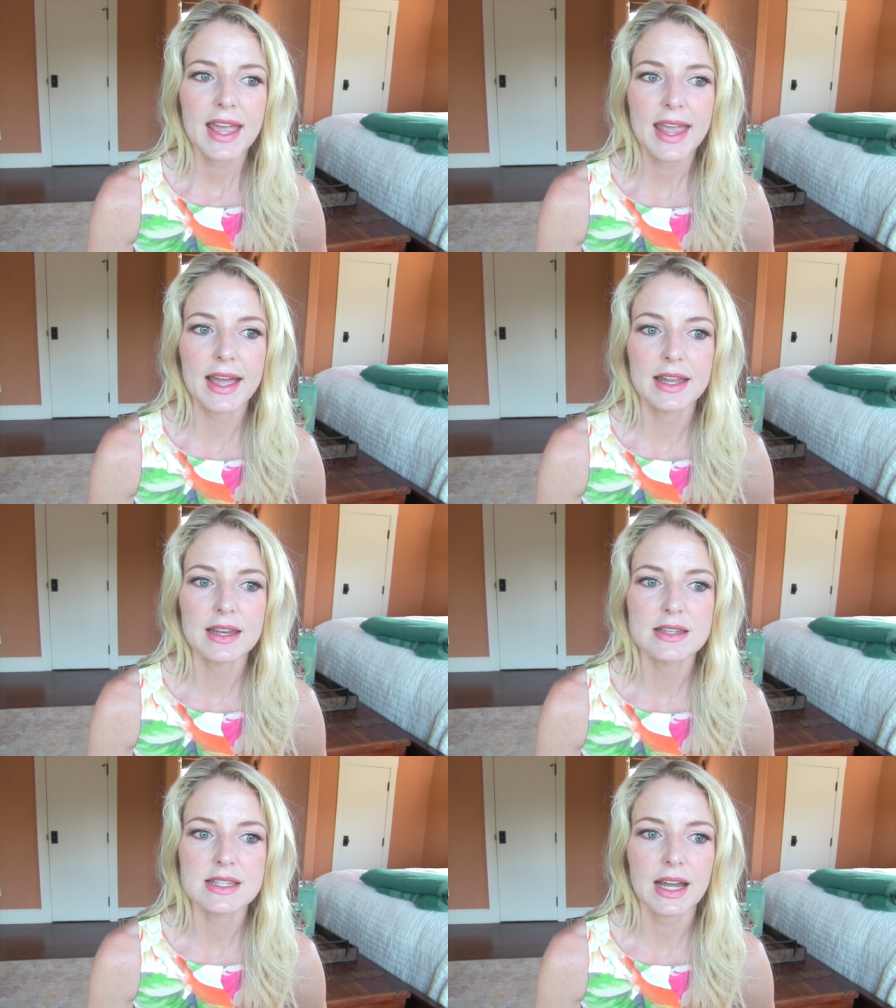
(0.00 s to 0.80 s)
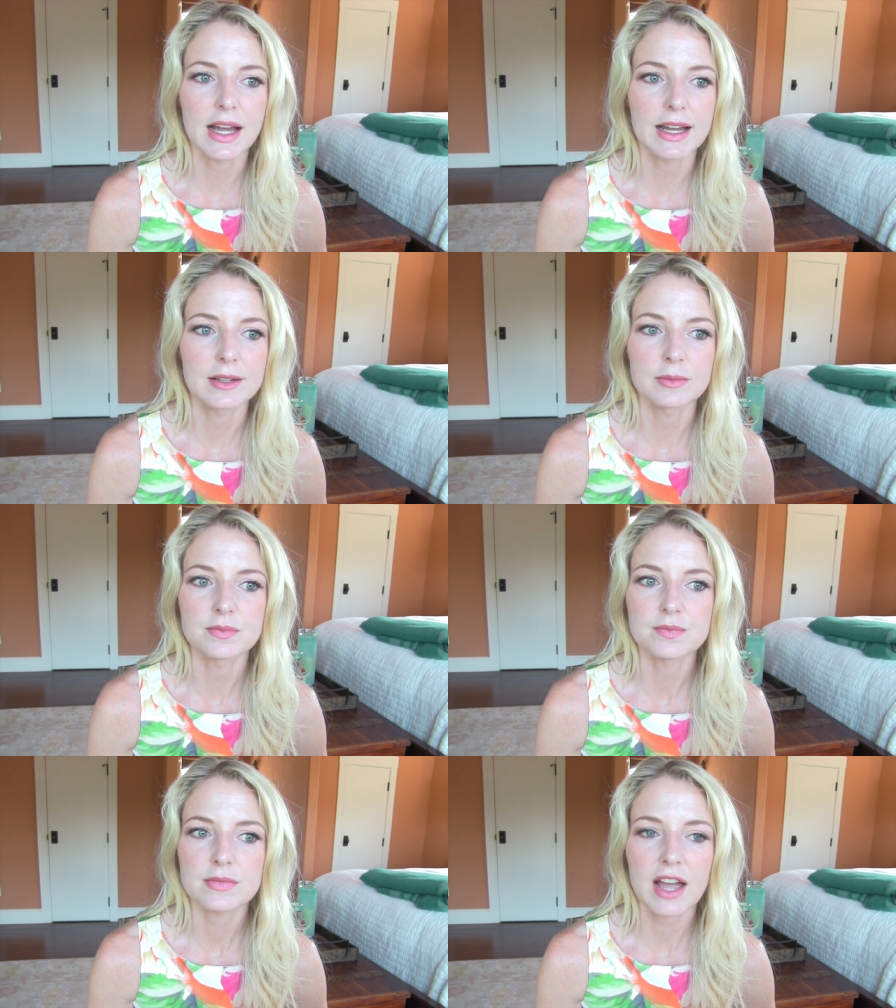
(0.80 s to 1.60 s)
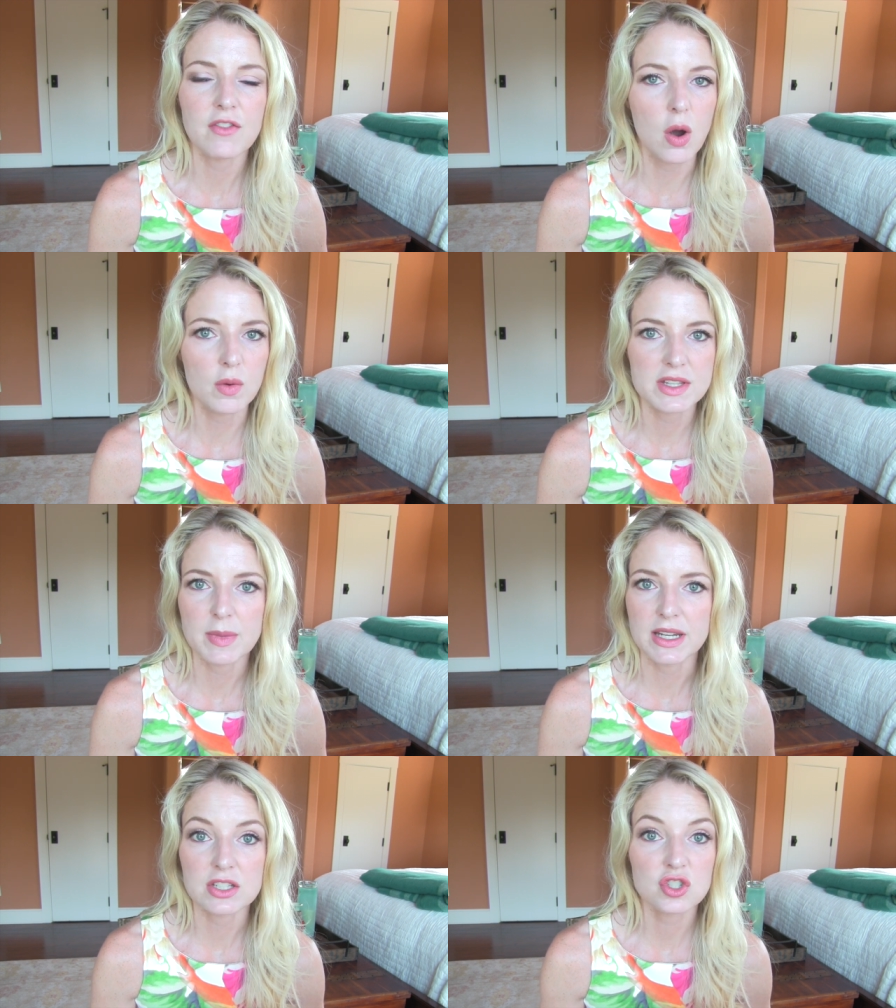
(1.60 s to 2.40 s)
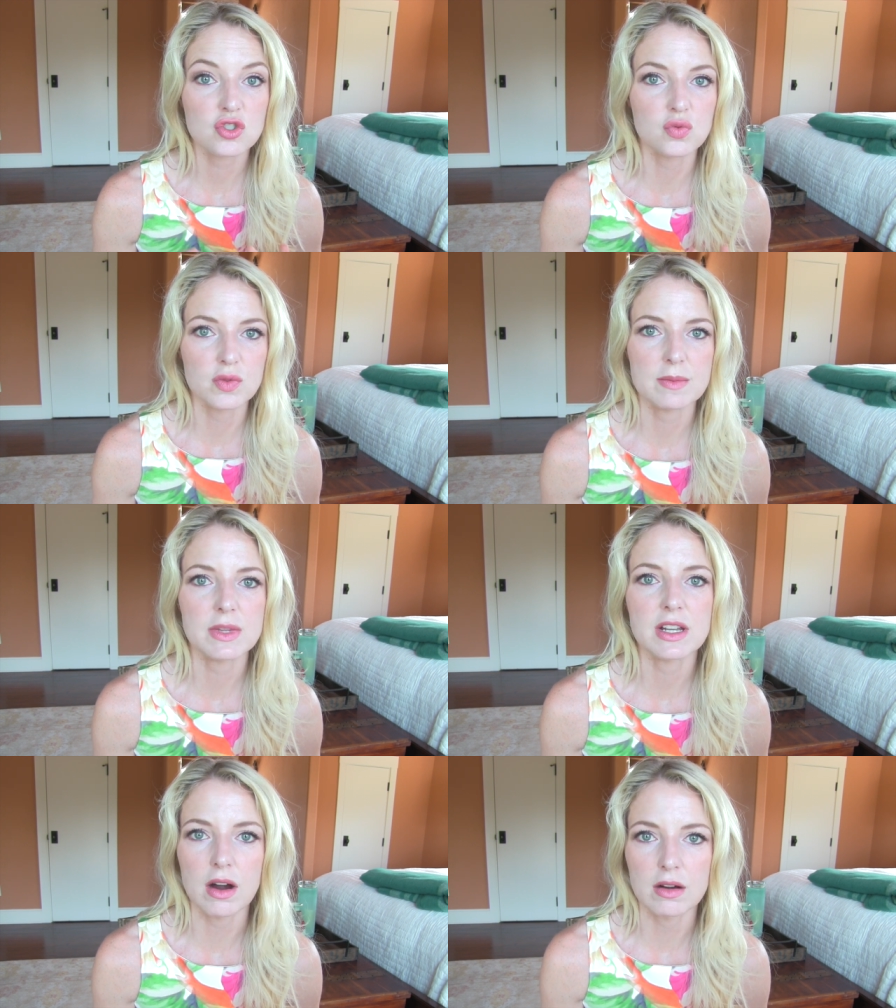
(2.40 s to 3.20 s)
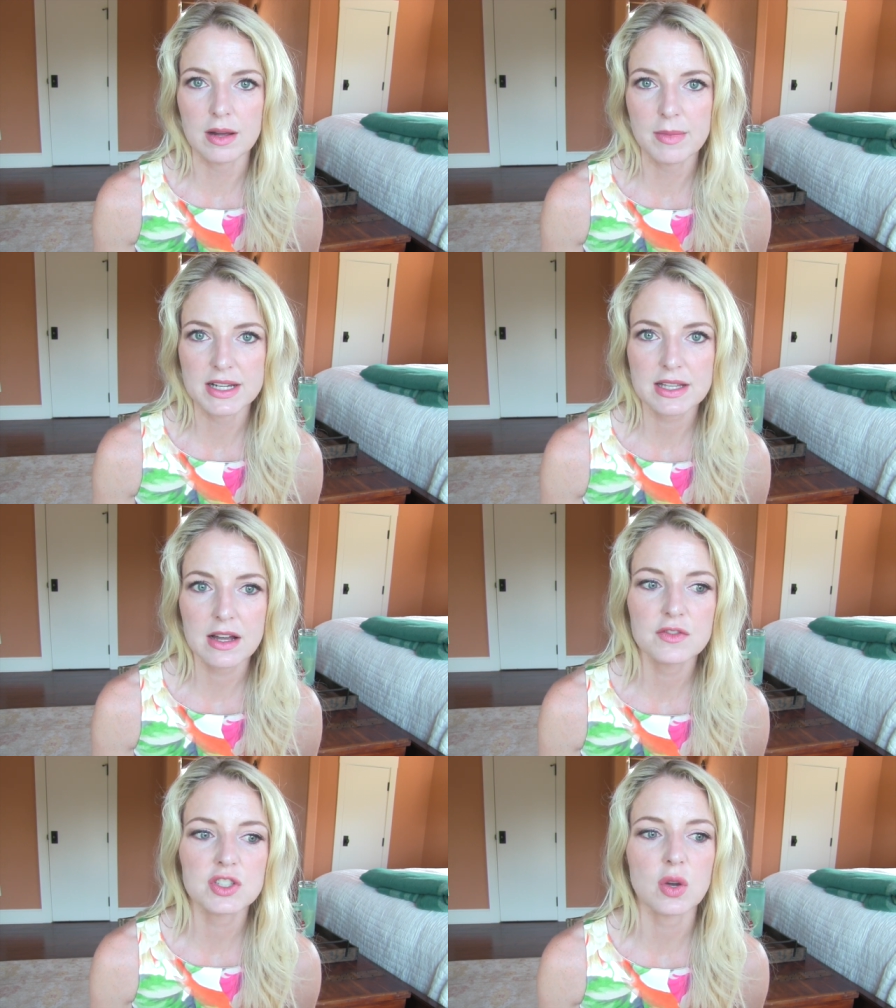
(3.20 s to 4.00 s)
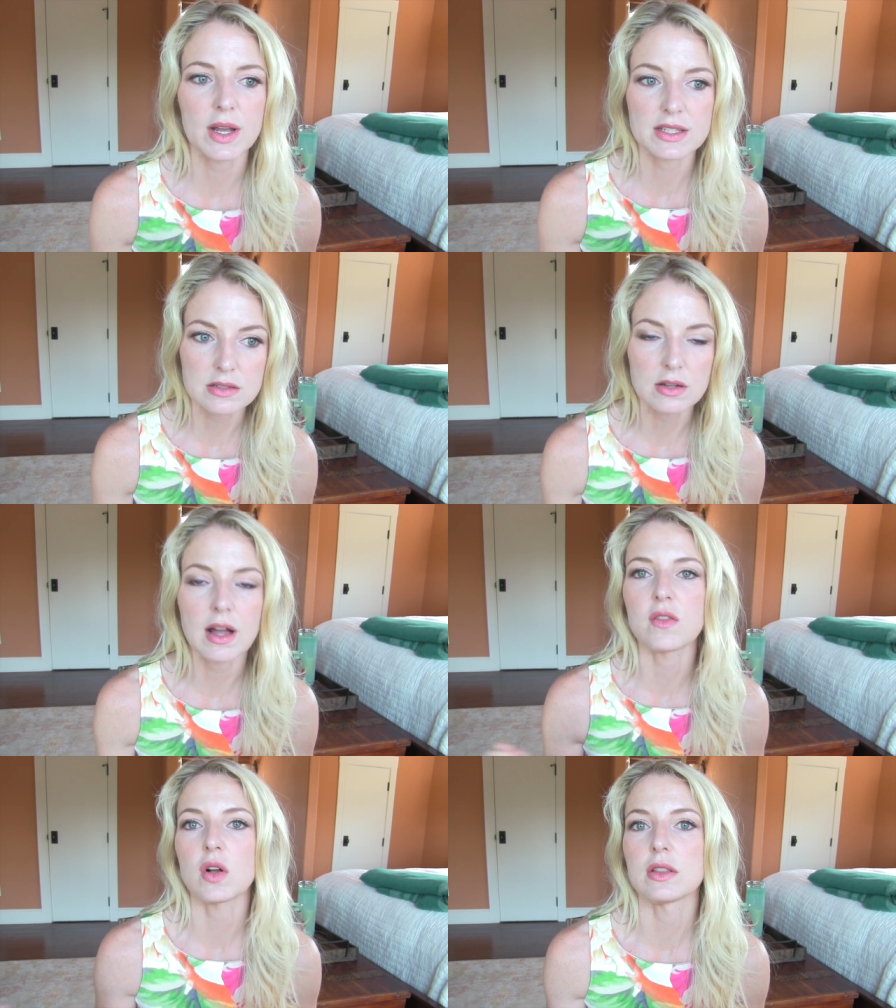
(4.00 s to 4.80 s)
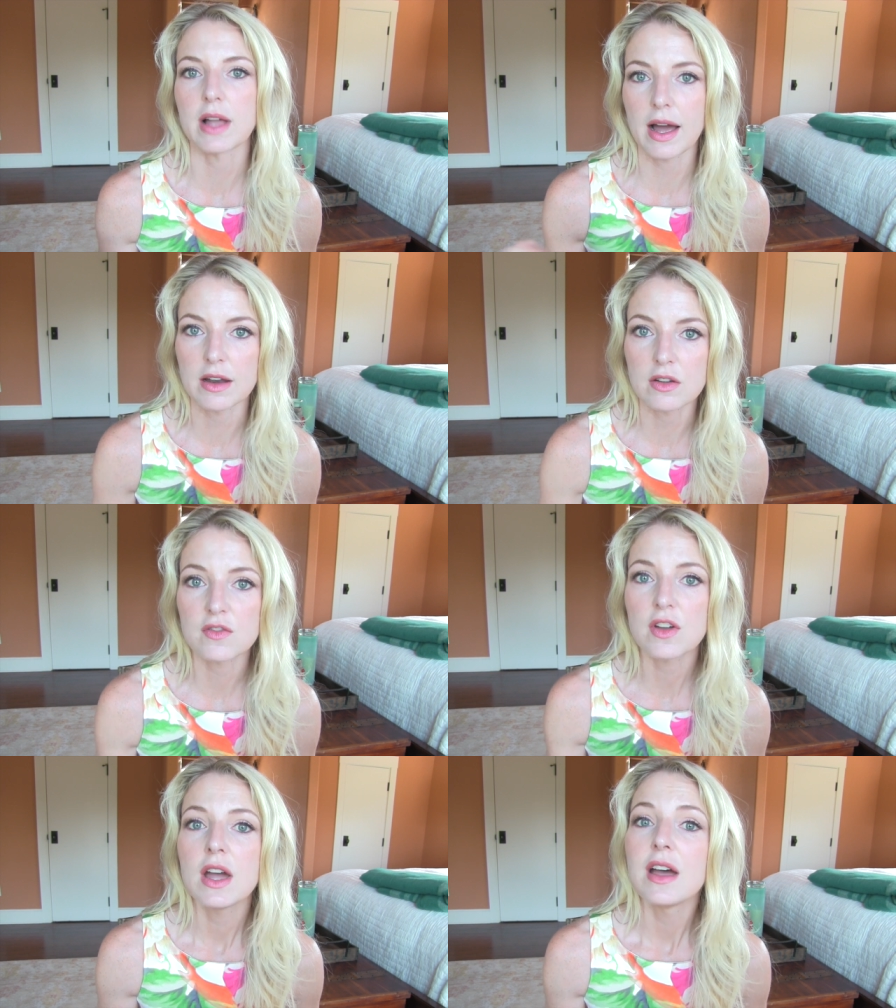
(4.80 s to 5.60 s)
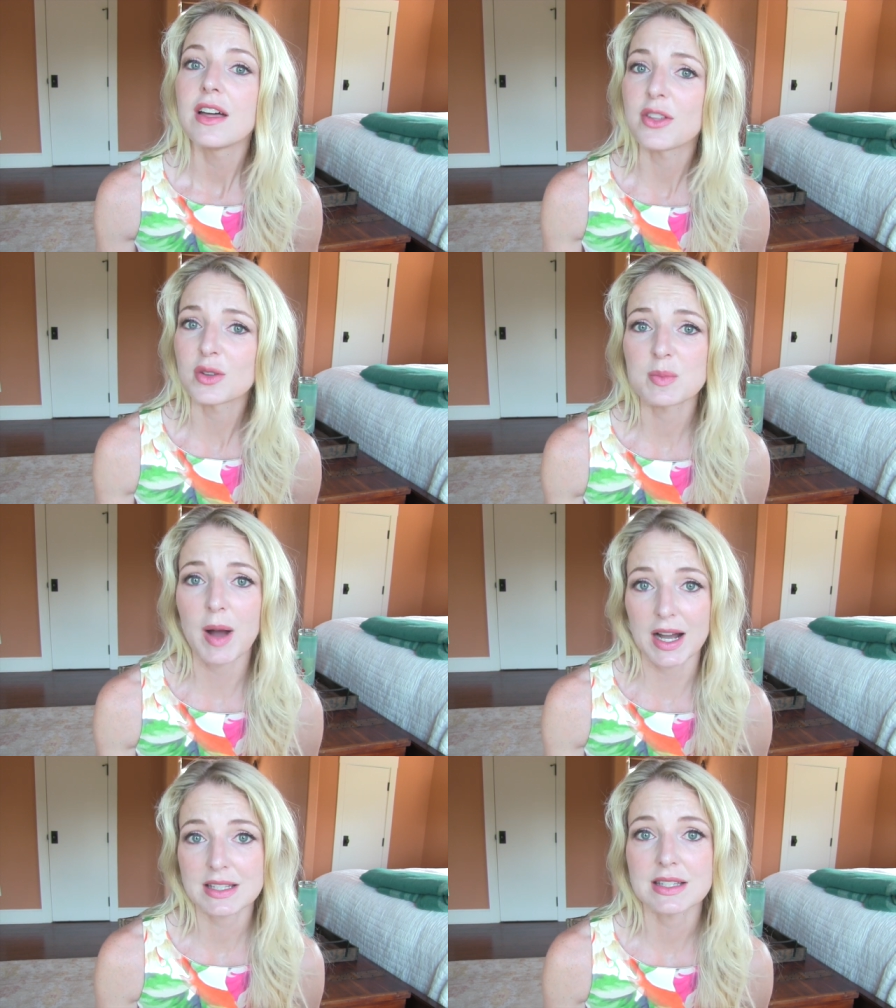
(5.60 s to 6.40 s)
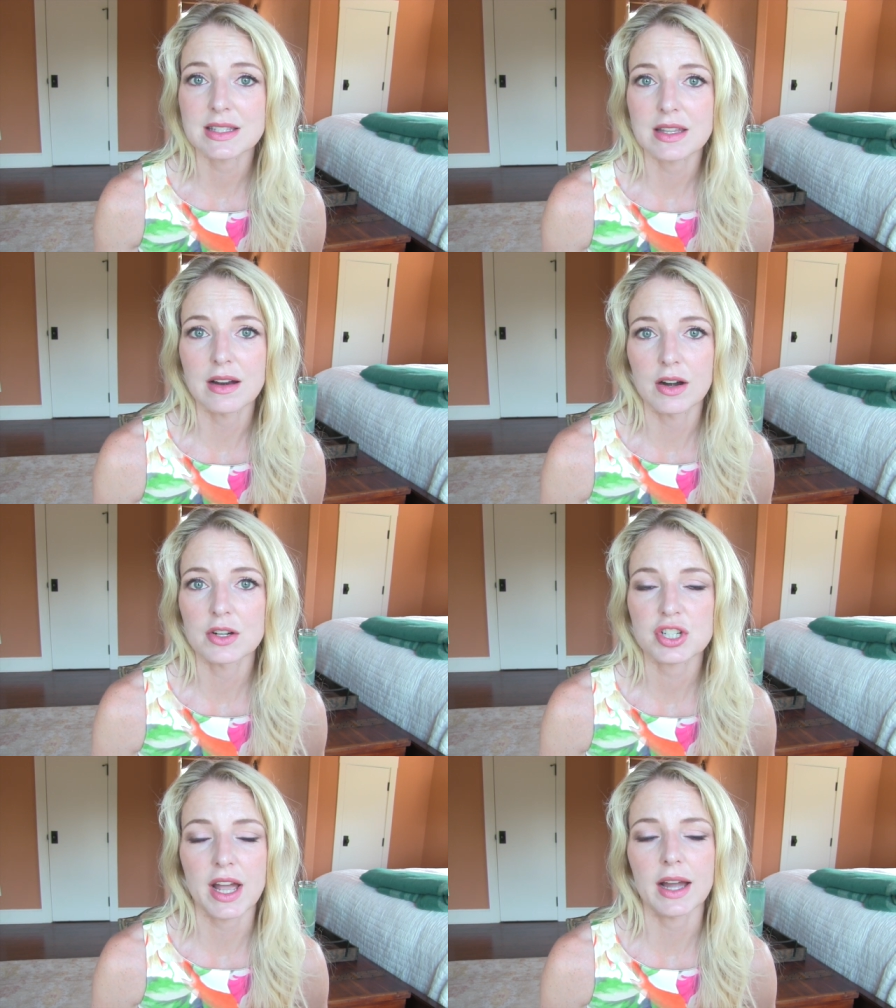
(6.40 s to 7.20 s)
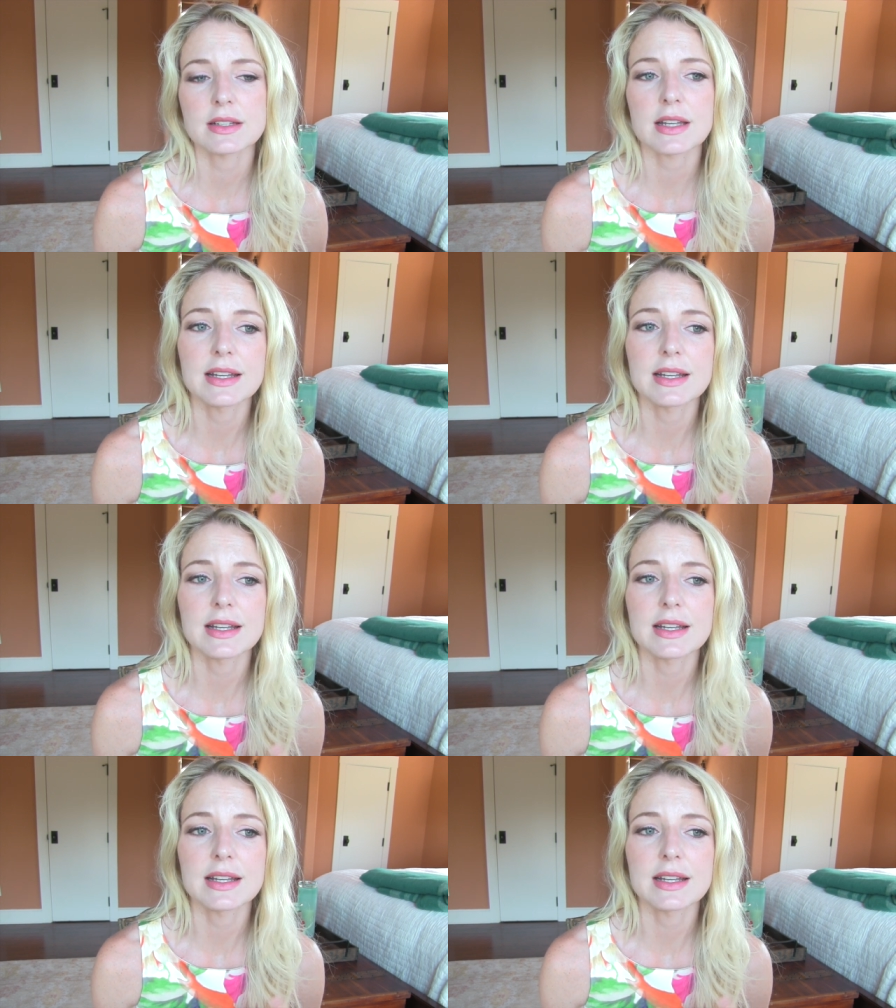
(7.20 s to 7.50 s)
And um, I've always been extremely hard on myself, so I still have a lot of those boxes that aren't checked.